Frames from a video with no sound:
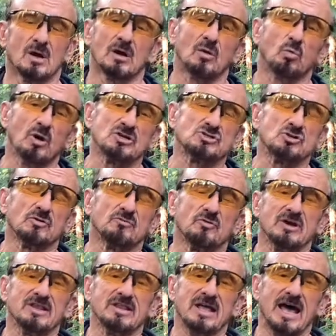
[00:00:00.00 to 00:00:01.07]
Once you've
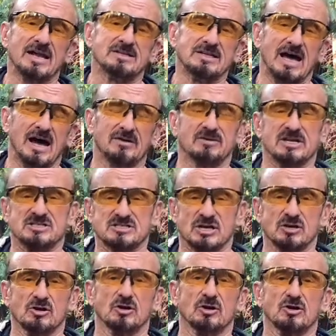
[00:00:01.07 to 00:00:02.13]
written that down, let's say
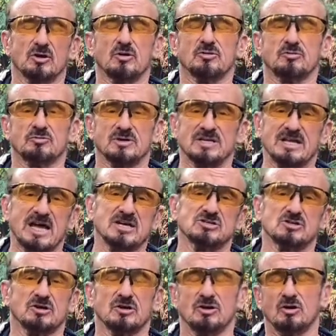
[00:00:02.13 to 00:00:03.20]
you're going to go 3 days, you're
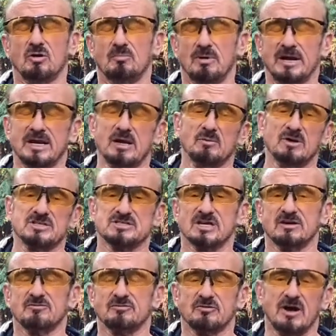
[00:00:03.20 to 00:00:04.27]
going to go Monday, Wednesday,
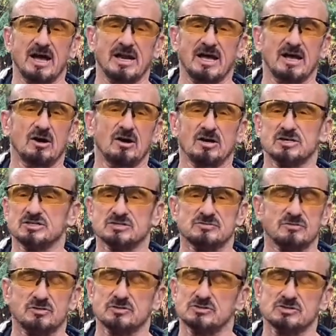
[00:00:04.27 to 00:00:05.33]
and Friday, August
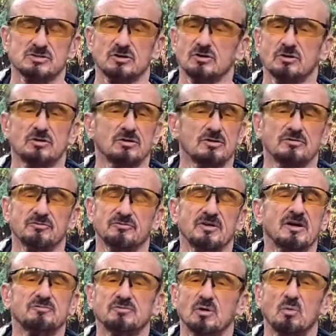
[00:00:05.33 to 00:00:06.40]
1st, 3rd, or
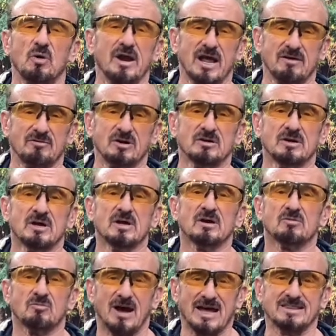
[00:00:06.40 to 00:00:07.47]
5th, or whatever.
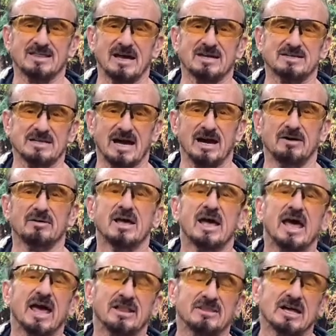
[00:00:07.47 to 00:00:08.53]
Write that down,
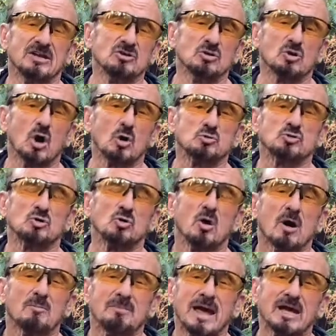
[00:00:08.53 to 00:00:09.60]
and then you go to
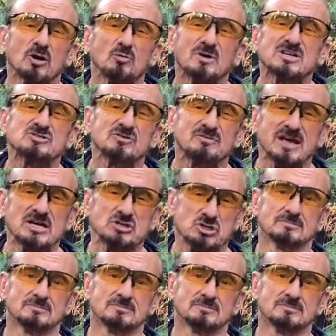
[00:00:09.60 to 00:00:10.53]
make a reservation.